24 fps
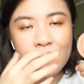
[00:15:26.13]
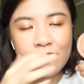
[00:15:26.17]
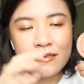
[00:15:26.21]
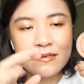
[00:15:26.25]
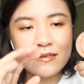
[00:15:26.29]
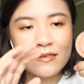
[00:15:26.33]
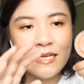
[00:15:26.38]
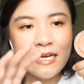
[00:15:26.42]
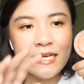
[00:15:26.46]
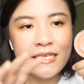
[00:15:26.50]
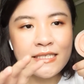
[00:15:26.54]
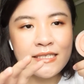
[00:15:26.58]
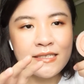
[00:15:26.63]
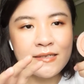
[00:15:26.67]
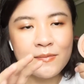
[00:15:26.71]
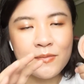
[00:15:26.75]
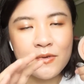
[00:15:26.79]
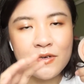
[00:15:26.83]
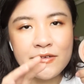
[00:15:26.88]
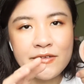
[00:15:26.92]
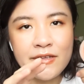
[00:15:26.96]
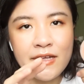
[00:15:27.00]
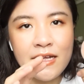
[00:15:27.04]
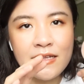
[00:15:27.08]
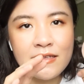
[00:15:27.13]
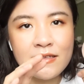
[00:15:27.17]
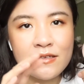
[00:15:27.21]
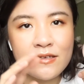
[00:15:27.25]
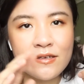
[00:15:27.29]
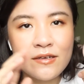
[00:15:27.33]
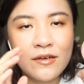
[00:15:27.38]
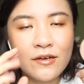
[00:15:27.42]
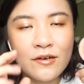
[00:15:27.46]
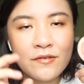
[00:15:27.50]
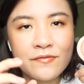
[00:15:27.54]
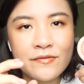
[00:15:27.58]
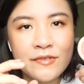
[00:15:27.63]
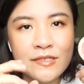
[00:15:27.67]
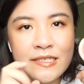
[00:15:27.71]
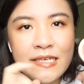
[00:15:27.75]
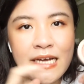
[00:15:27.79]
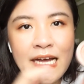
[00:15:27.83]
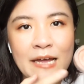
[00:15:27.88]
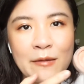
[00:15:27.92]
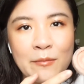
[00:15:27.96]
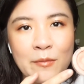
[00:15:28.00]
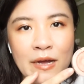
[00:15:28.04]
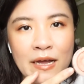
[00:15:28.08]
90% of the
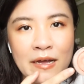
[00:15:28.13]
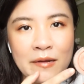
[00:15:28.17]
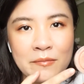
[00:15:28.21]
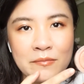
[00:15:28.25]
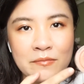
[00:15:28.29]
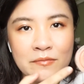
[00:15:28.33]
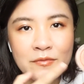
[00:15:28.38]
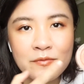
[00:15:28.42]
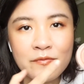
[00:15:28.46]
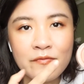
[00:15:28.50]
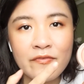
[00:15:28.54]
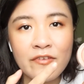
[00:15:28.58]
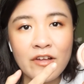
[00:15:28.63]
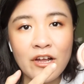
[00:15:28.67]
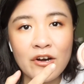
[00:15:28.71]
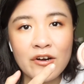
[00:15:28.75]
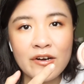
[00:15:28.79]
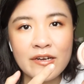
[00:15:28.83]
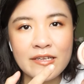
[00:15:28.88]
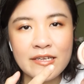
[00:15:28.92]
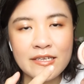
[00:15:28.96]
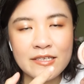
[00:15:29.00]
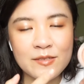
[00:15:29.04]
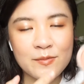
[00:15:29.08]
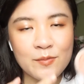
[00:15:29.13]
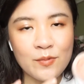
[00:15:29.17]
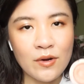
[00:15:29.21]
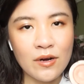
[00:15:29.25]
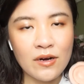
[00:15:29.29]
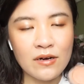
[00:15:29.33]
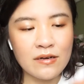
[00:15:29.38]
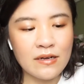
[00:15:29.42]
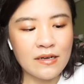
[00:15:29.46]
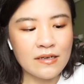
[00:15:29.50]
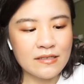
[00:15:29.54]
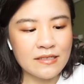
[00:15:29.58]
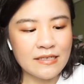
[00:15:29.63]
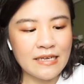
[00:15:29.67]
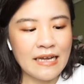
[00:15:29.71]
time I'm wearing this product,